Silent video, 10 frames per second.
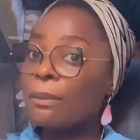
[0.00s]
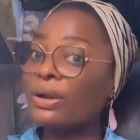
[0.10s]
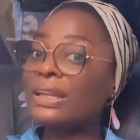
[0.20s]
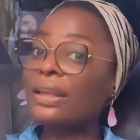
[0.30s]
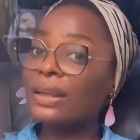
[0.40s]

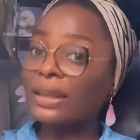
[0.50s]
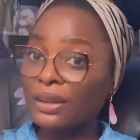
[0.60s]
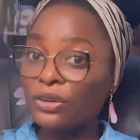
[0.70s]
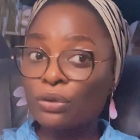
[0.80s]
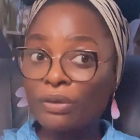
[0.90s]
But
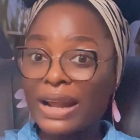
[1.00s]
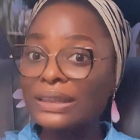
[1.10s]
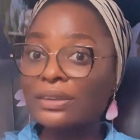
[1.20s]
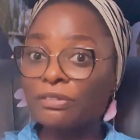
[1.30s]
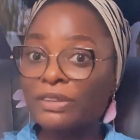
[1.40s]

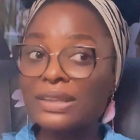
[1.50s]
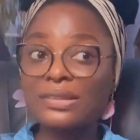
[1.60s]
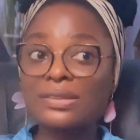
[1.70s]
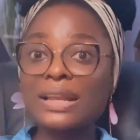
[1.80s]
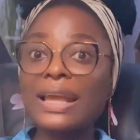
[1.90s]
riding the
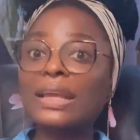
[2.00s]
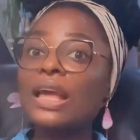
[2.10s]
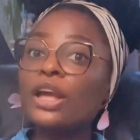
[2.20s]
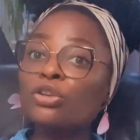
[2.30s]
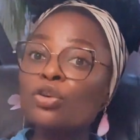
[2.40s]
face is like
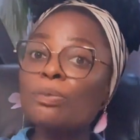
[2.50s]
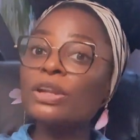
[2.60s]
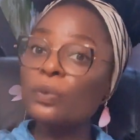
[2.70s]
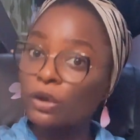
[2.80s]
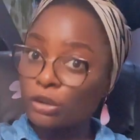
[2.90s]
you
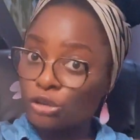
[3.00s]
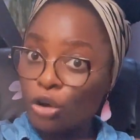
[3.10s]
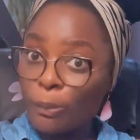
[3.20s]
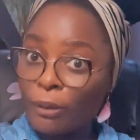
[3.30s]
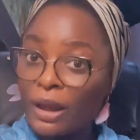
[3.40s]
being the one on
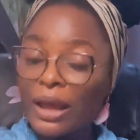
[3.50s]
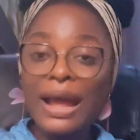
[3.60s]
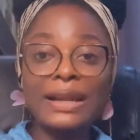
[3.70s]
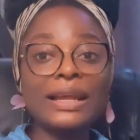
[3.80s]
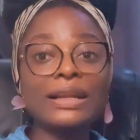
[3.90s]
top,
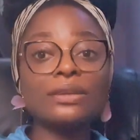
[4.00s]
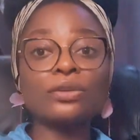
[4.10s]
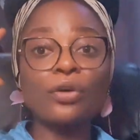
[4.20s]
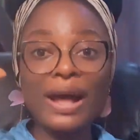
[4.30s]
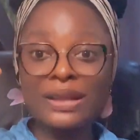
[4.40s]
and
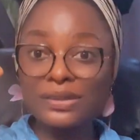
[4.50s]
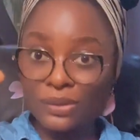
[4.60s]
then your ass